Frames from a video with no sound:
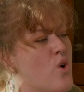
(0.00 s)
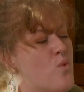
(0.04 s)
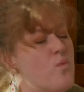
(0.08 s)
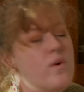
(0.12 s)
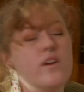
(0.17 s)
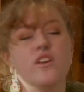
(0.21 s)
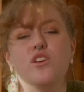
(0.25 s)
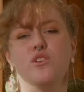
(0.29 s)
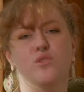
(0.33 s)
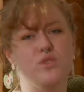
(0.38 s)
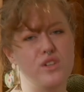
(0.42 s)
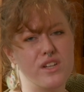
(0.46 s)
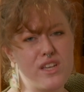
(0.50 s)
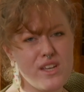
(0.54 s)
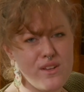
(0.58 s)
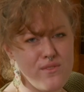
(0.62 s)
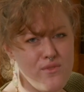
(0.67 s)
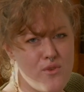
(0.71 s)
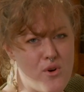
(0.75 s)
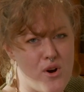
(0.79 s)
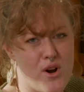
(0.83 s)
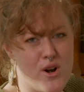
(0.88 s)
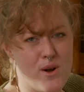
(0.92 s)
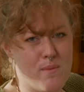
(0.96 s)
what are you looking
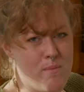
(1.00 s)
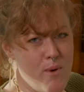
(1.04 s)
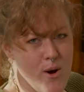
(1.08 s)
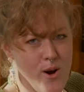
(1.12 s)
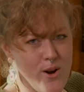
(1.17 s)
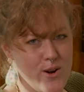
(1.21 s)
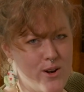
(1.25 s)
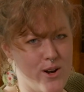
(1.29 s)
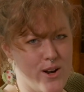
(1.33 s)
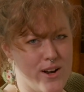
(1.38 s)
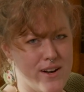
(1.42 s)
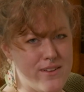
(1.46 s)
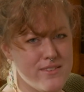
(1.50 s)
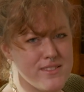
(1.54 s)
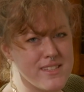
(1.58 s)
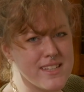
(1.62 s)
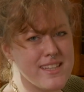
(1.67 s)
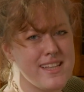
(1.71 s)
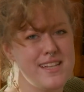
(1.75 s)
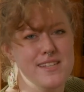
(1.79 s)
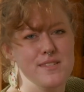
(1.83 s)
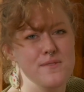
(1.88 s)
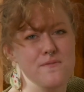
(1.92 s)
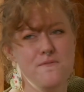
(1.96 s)
for in a partner? And I was
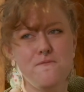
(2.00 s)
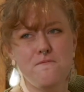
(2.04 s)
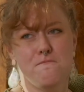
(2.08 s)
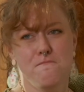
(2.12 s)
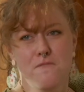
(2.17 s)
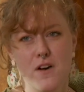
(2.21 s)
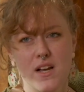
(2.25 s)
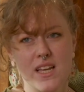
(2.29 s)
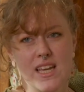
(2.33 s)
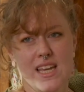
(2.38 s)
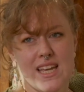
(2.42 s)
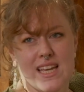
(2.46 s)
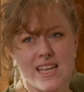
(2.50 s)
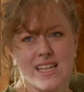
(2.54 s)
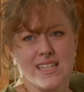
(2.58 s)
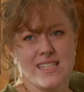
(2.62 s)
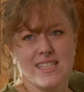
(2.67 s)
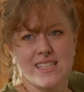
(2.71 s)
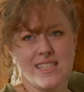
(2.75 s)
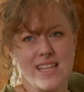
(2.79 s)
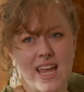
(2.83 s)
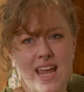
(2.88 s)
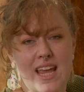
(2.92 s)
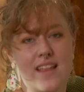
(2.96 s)
like, that's fucking
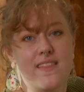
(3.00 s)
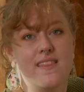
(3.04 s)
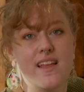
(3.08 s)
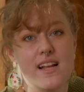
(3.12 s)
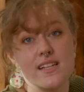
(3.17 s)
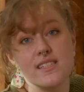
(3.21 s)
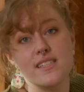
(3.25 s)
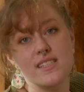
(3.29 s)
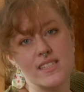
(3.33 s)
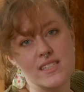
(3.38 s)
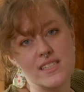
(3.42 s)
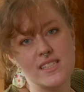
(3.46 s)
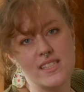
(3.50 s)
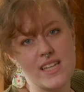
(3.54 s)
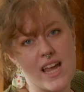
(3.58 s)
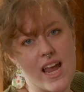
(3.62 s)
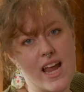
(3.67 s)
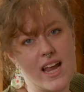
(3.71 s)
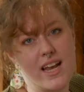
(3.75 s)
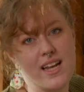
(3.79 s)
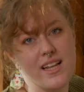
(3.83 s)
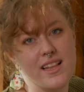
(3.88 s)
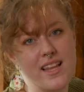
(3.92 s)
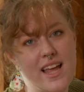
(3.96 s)
insane. That's
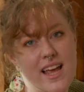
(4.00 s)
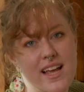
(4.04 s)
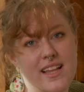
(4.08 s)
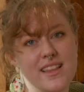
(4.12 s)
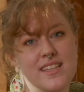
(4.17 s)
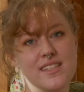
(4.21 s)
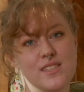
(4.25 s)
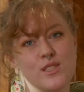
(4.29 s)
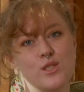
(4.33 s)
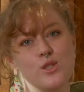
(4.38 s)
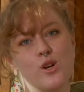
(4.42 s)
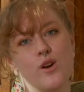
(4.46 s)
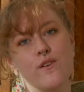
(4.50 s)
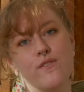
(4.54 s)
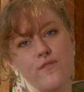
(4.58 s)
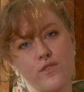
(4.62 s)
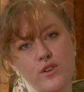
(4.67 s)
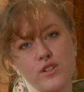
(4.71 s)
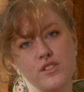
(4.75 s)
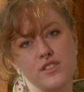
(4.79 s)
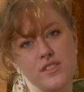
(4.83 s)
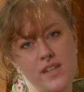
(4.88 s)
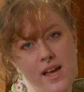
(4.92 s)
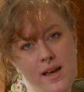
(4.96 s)
insane. Like, this is our
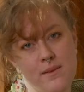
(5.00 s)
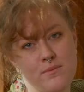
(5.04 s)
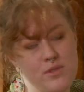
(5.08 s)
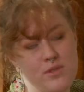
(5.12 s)
first time